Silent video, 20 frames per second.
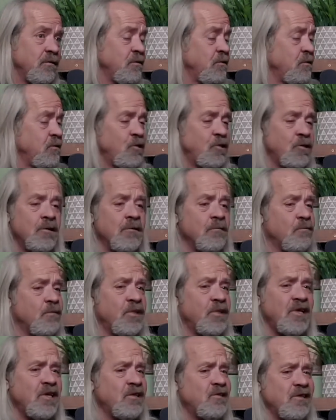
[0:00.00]
Sure,
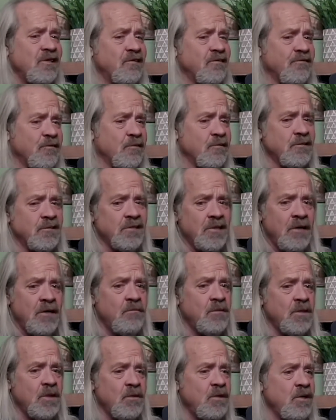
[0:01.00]
but that's not the first
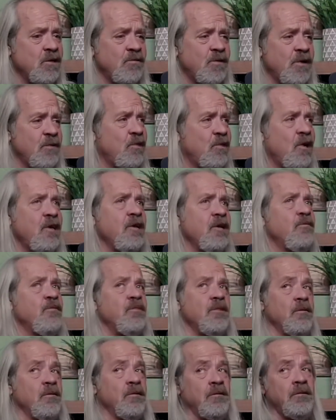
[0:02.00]
time. I mean, there's been plenty.
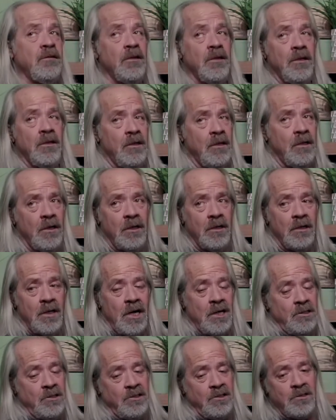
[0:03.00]

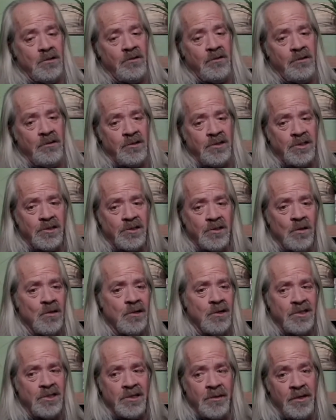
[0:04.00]
Guys, just go through the
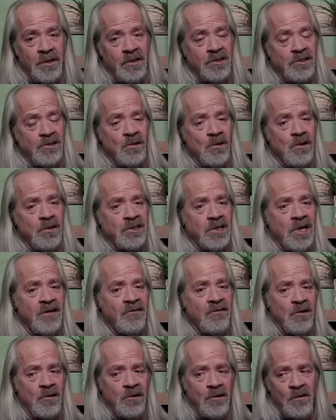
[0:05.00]
stories. I mean, the stories I've
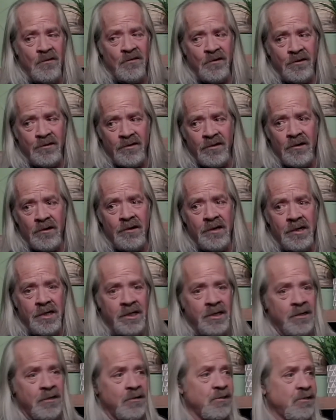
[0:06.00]
heard over 30
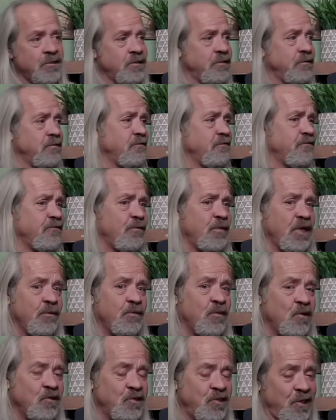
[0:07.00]
years,
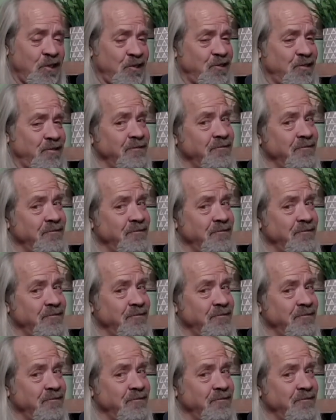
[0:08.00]
people just,